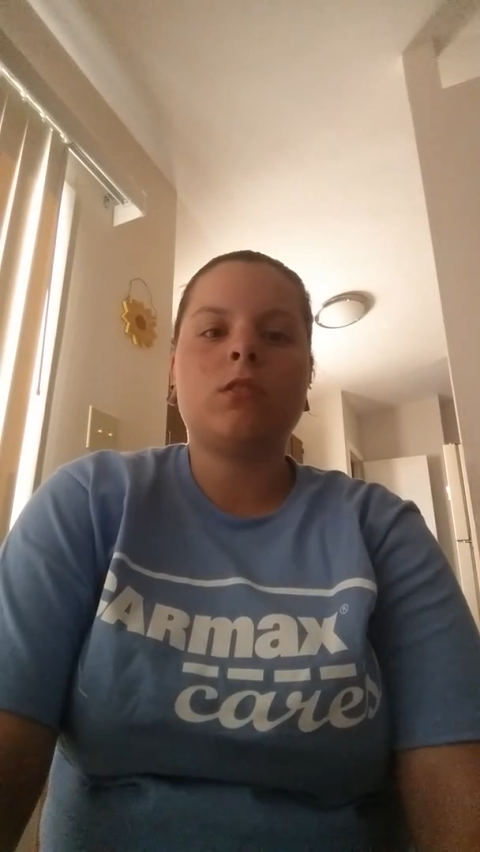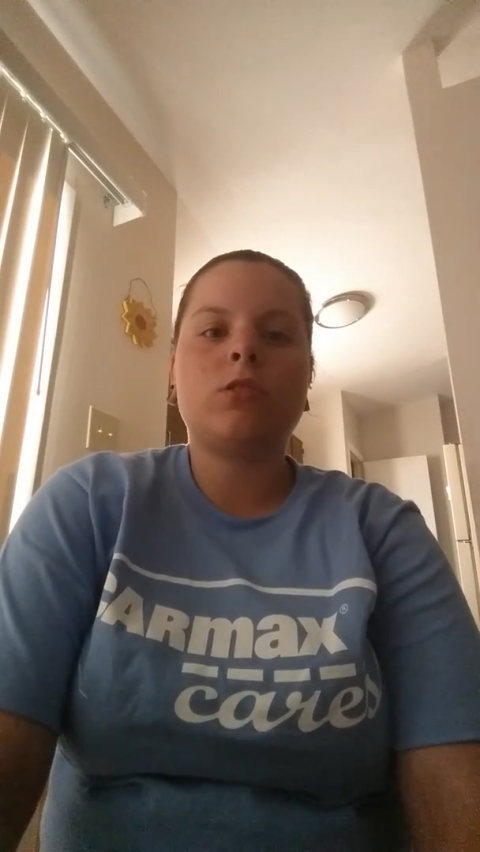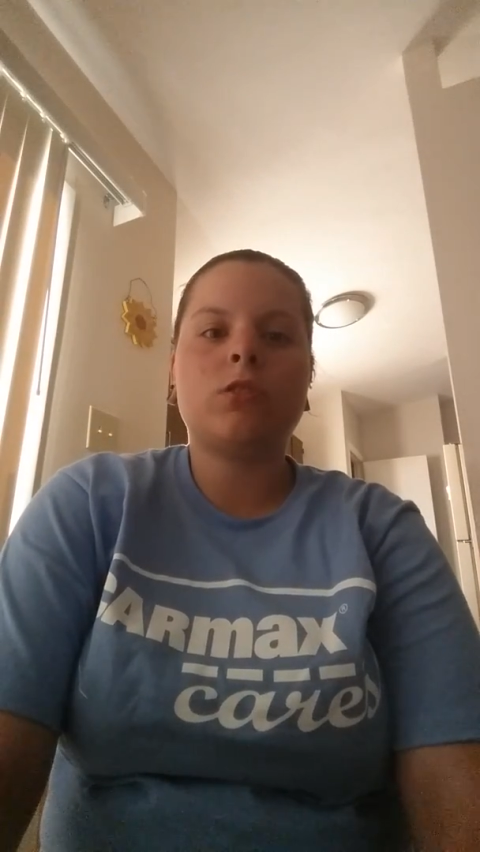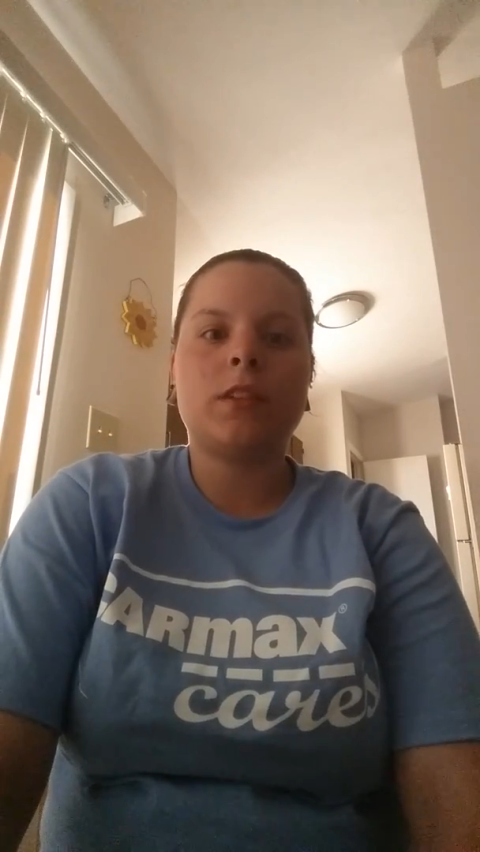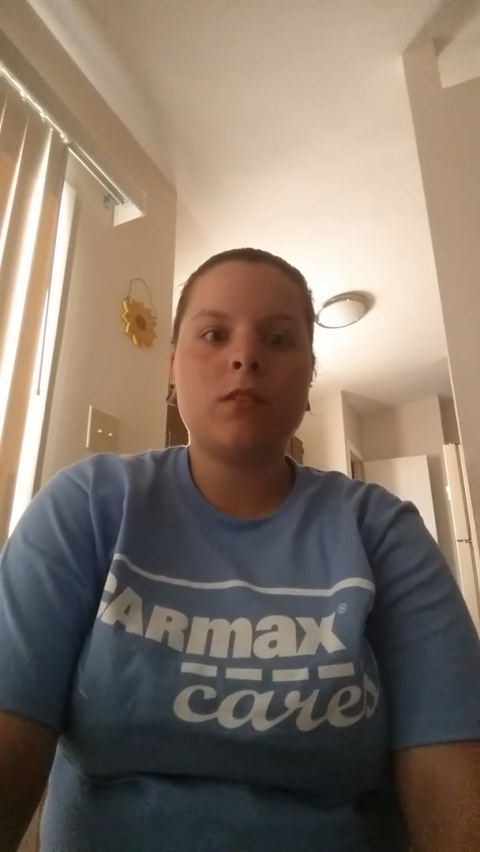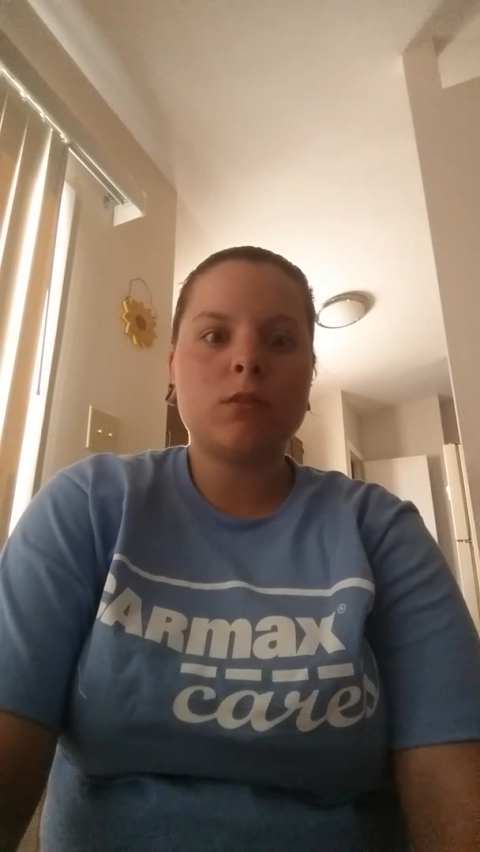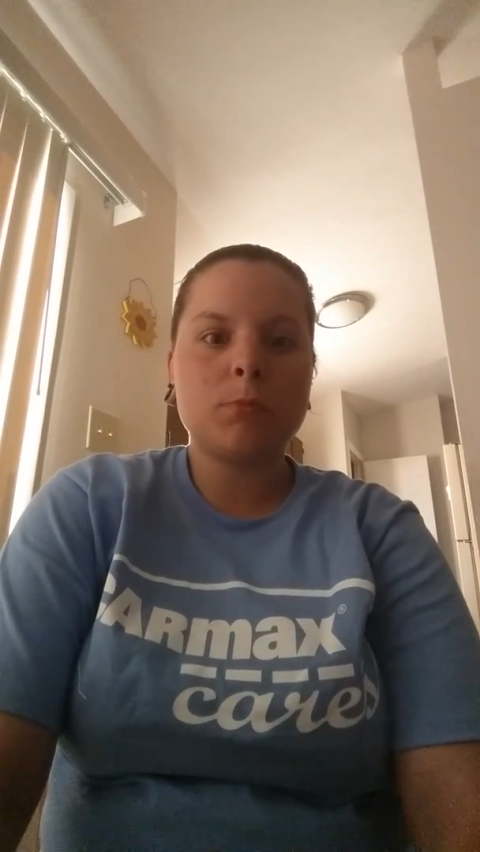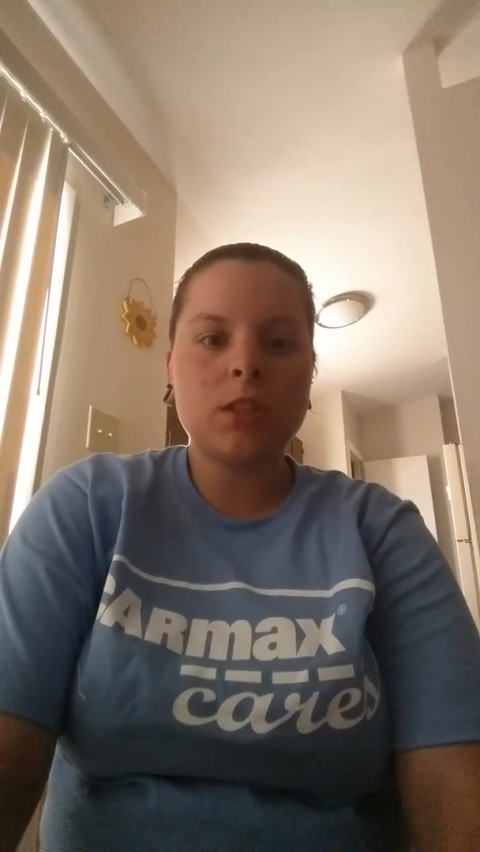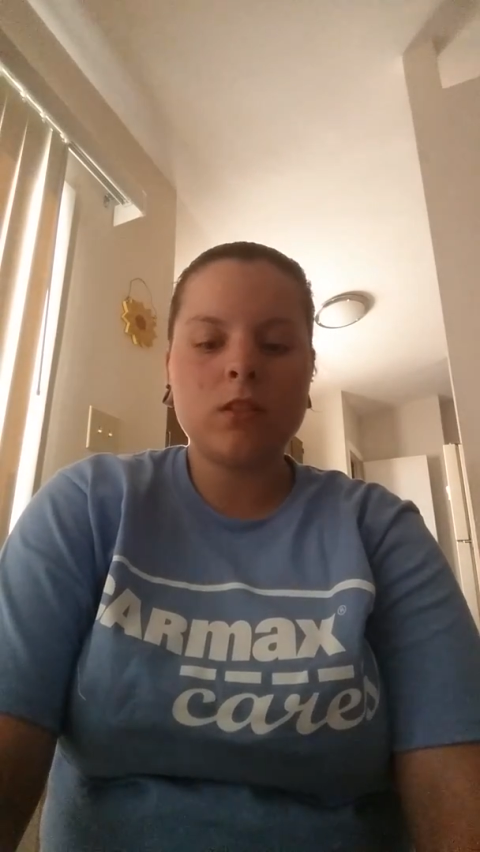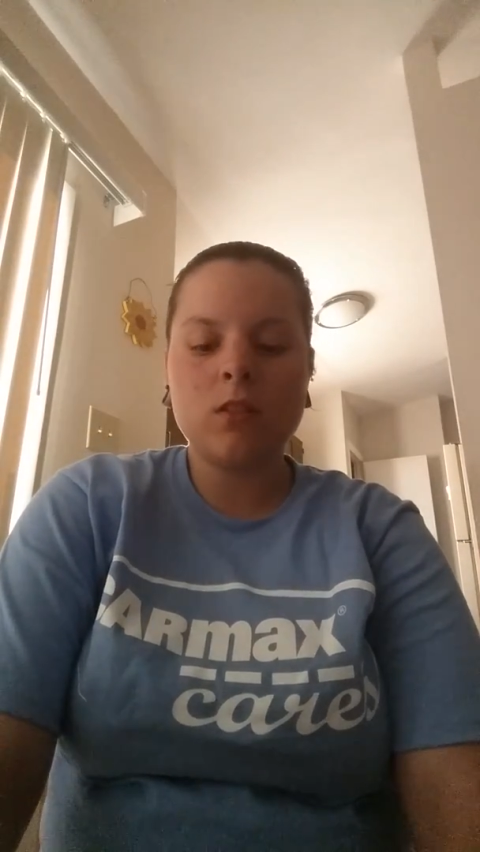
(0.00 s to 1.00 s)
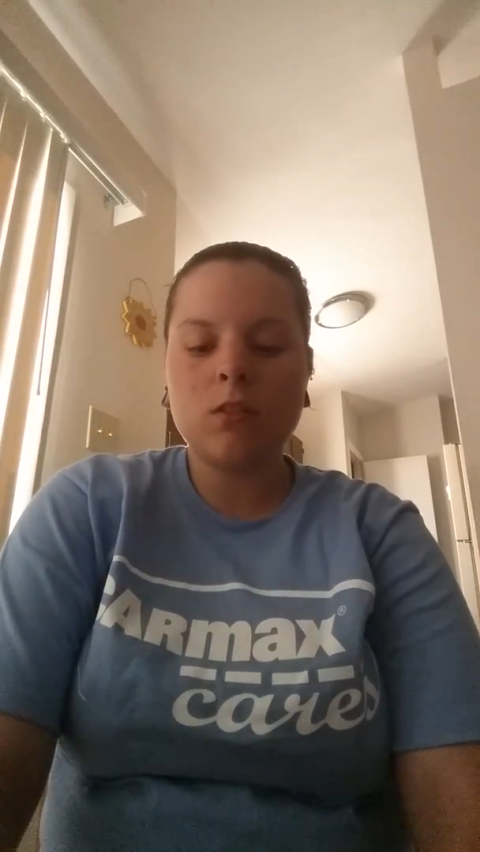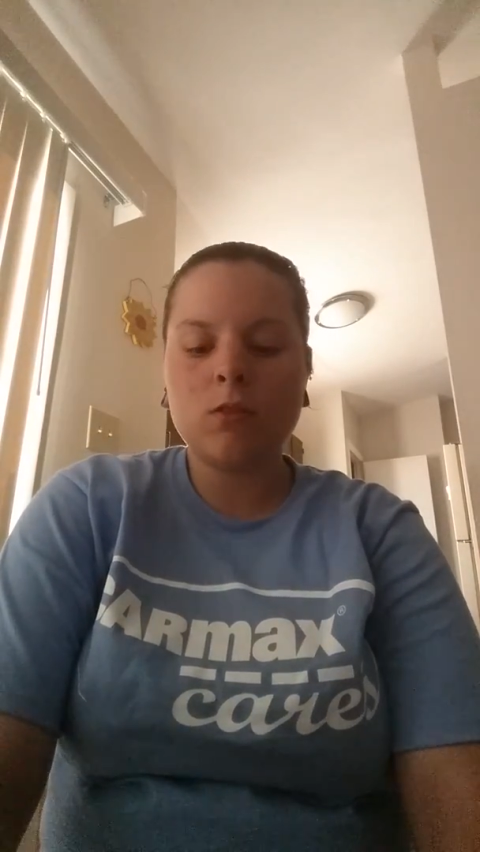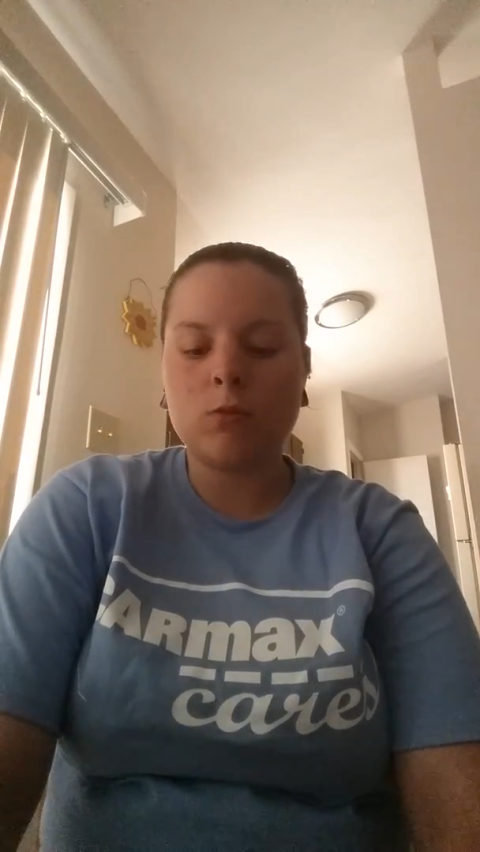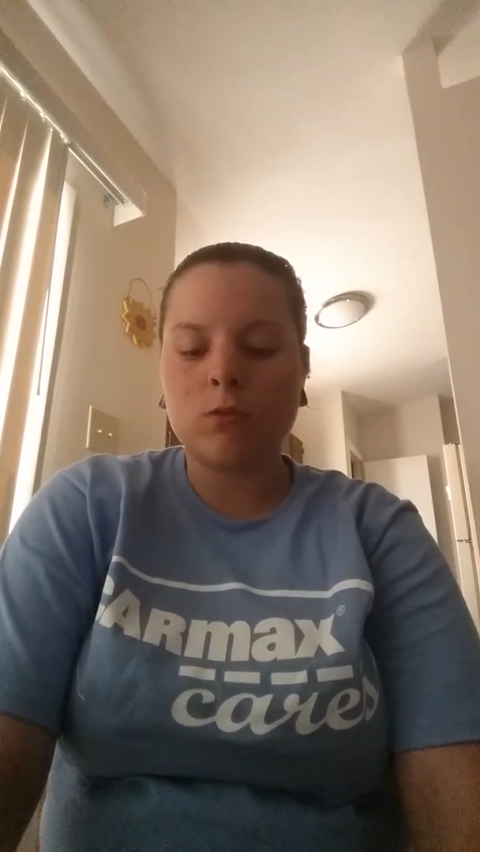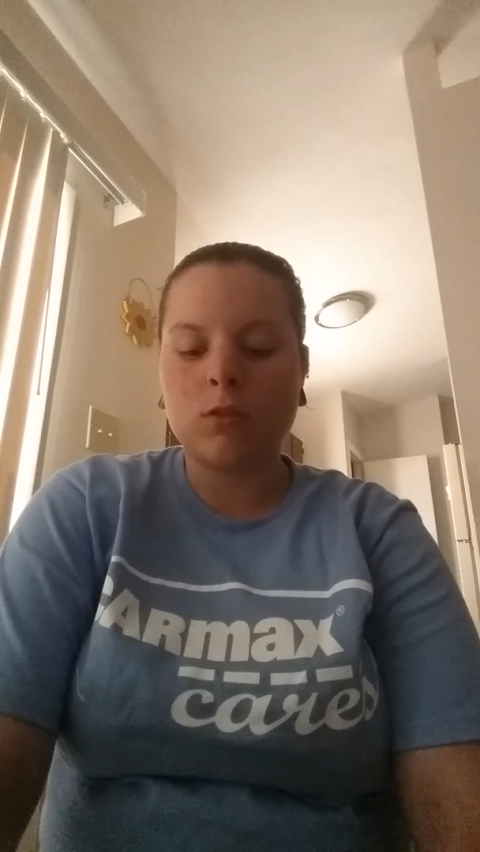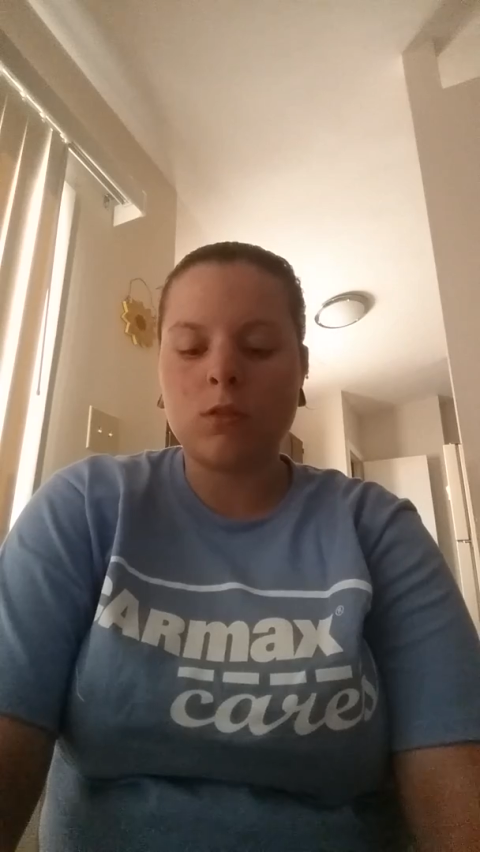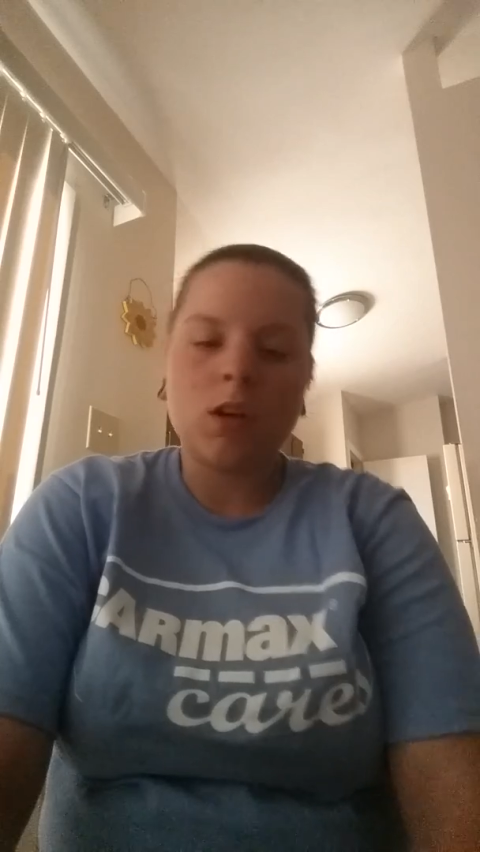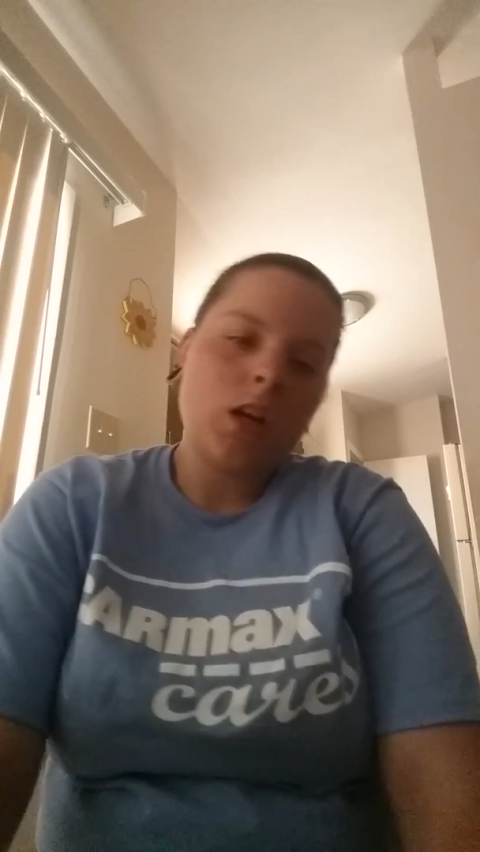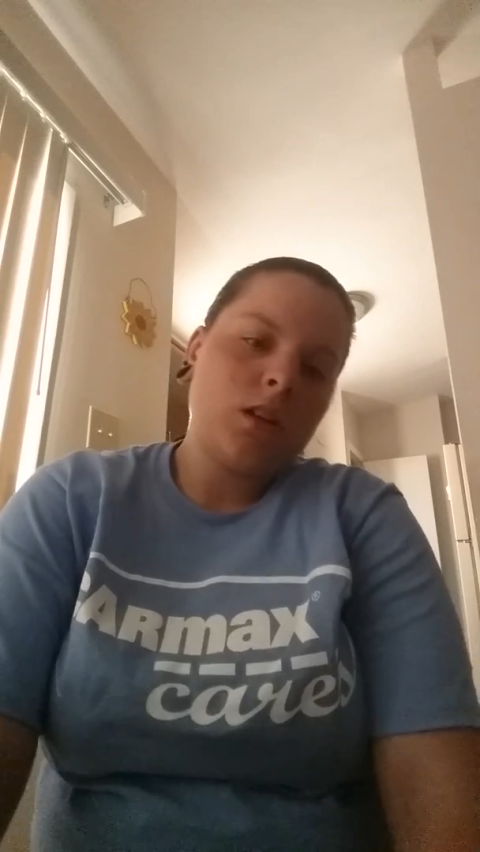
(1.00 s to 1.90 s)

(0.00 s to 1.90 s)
straightener method, or